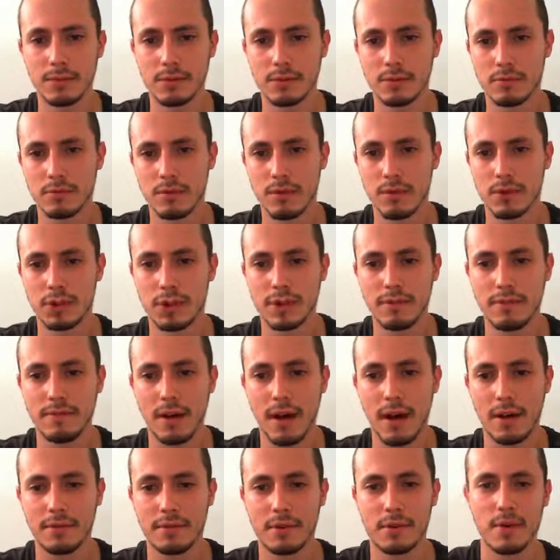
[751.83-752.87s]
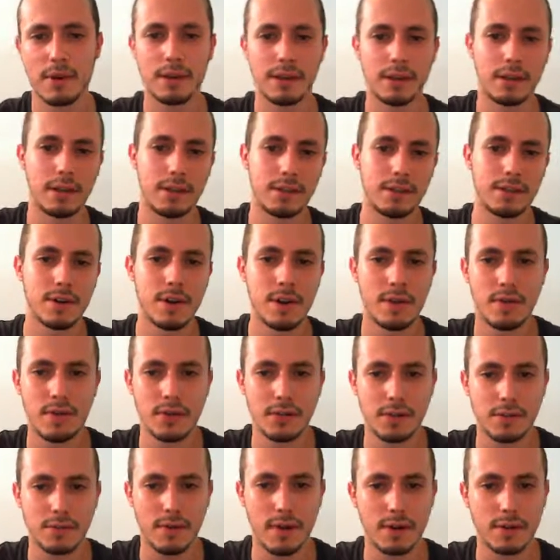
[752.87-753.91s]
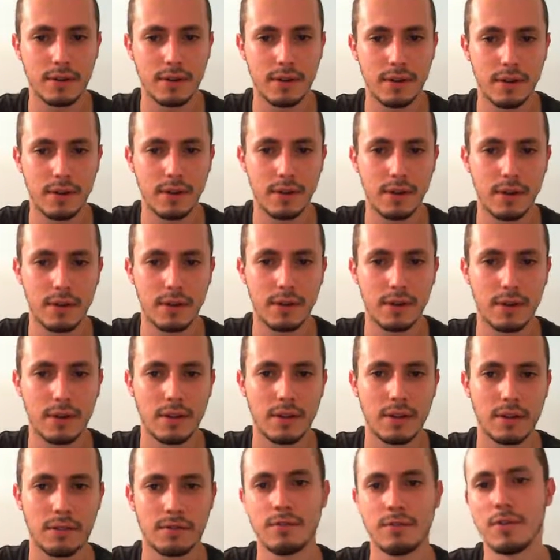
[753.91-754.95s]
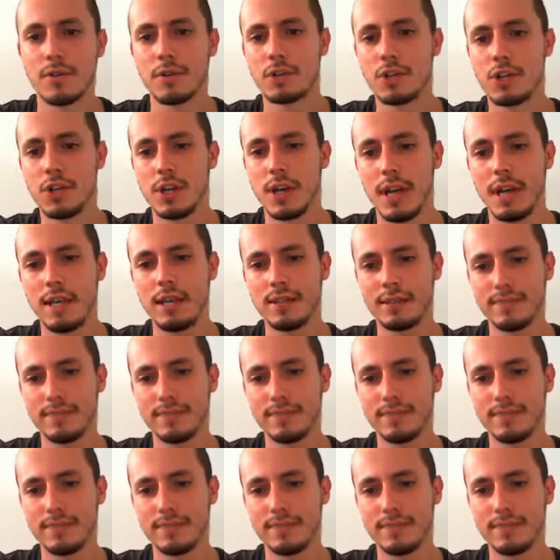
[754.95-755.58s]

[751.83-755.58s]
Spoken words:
So rook g5 creating a direct threat of rook g8.